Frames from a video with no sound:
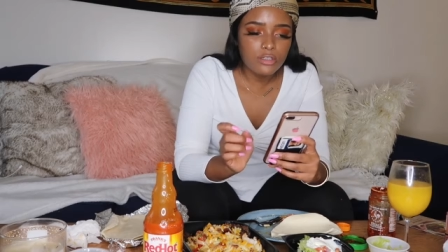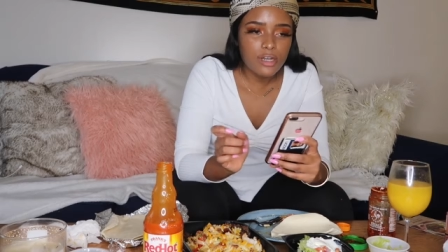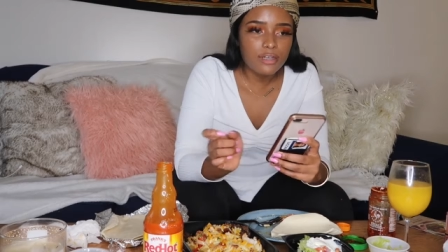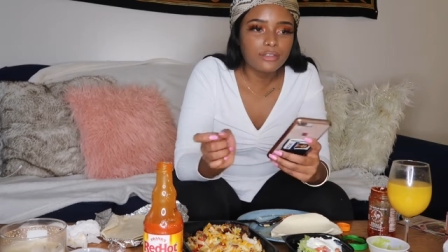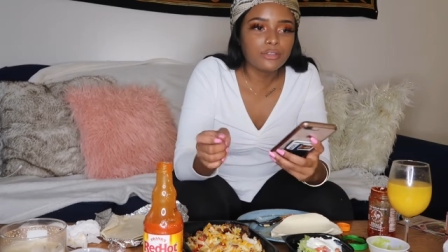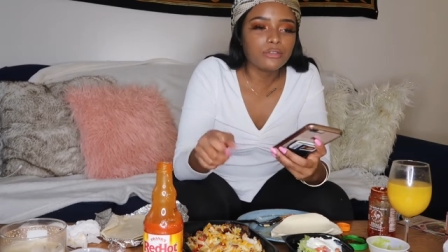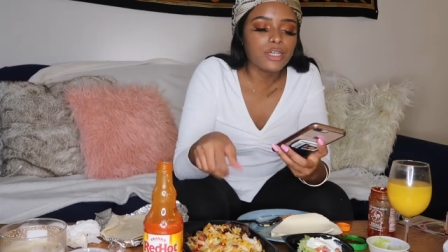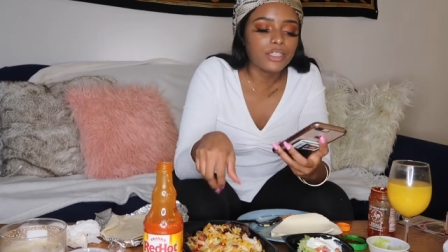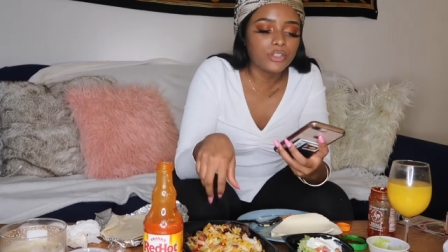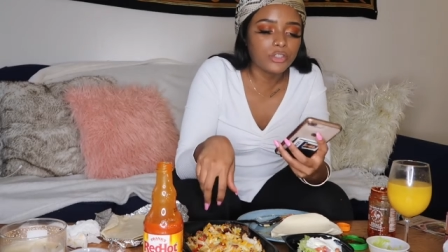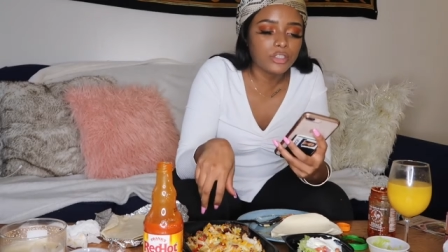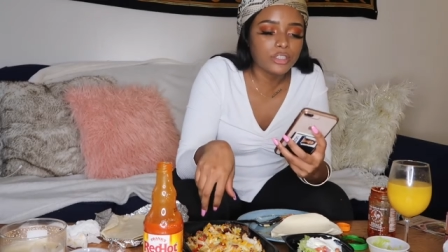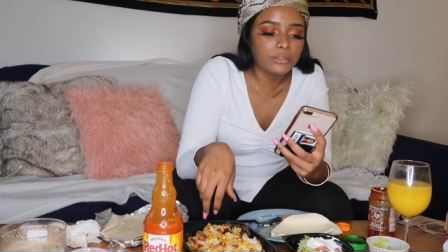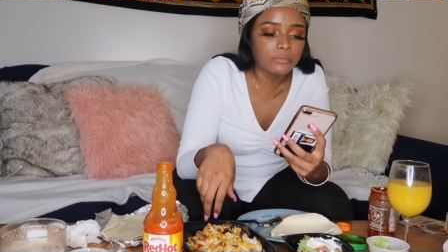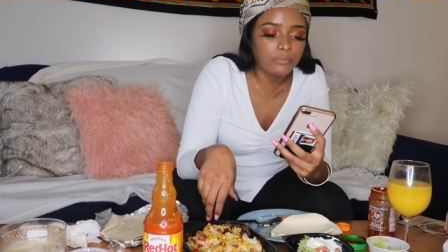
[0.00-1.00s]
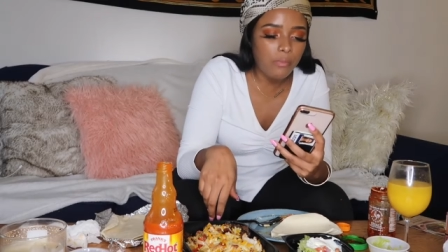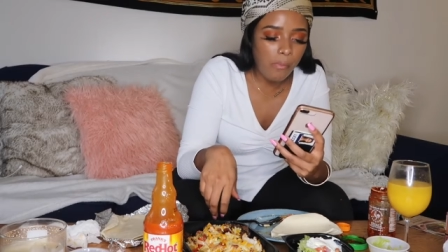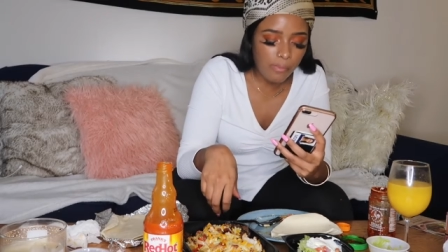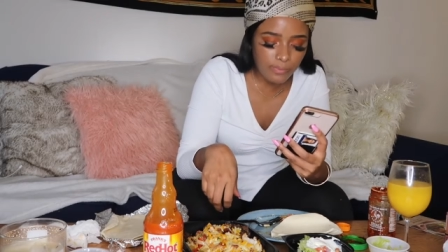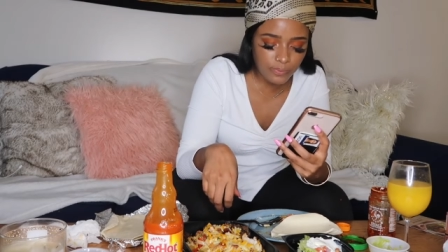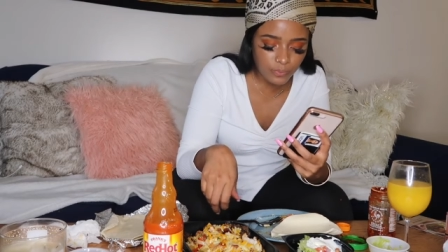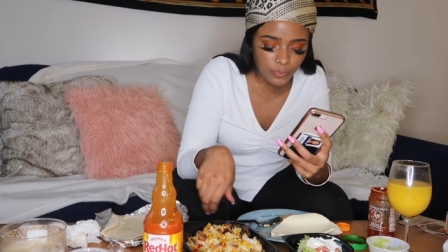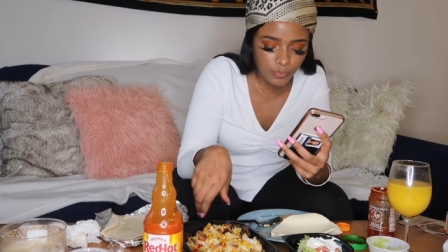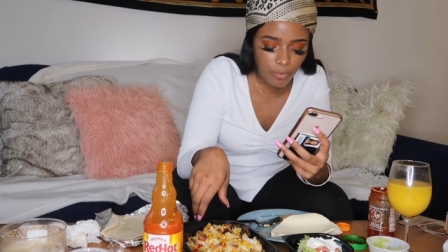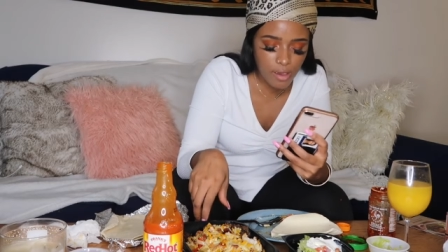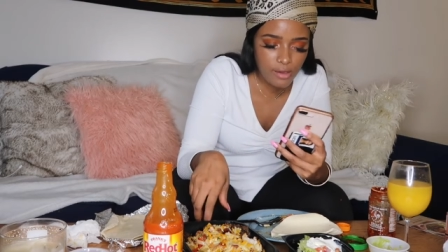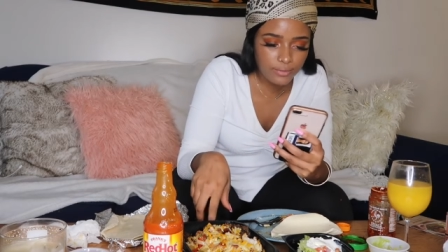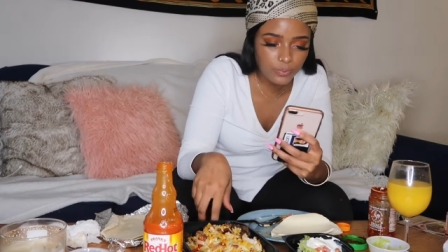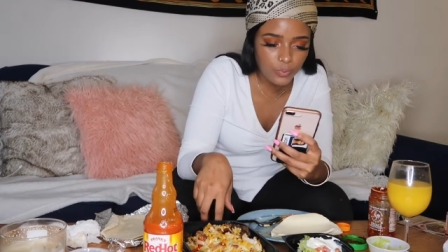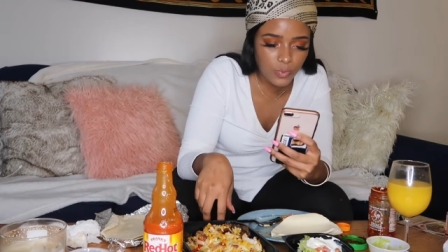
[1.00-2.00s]
the next question
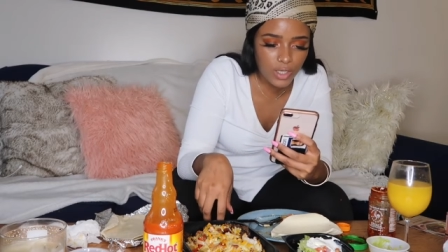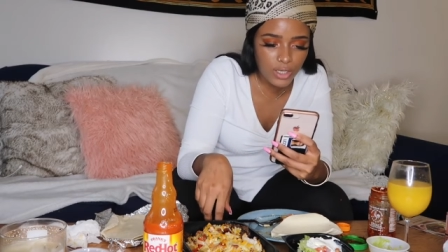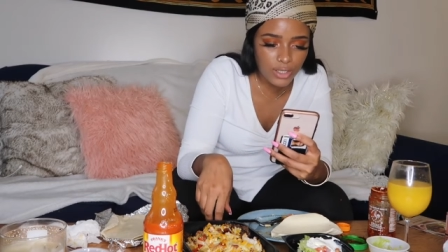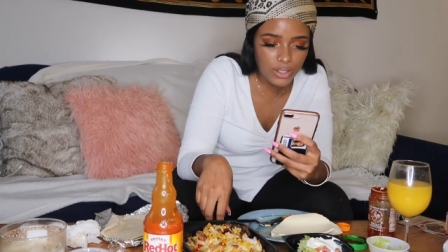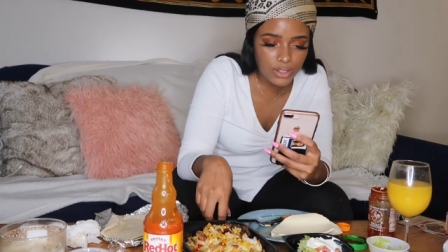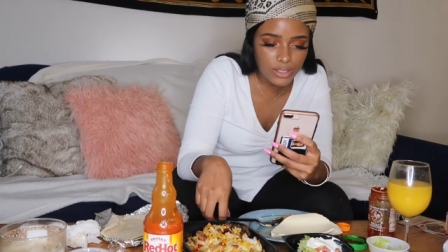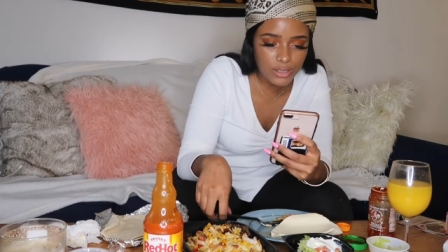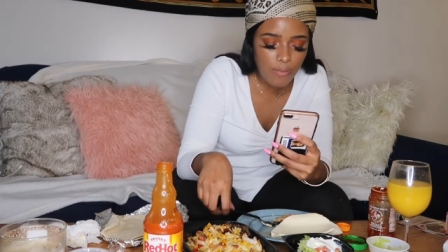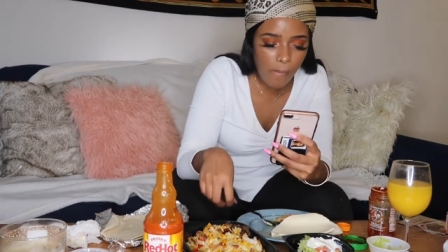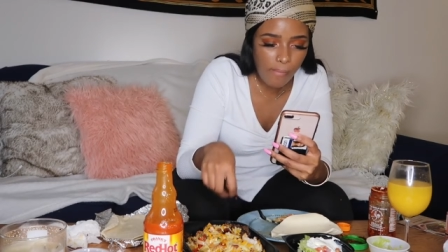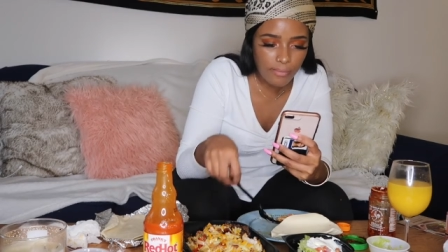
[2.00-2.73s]
is,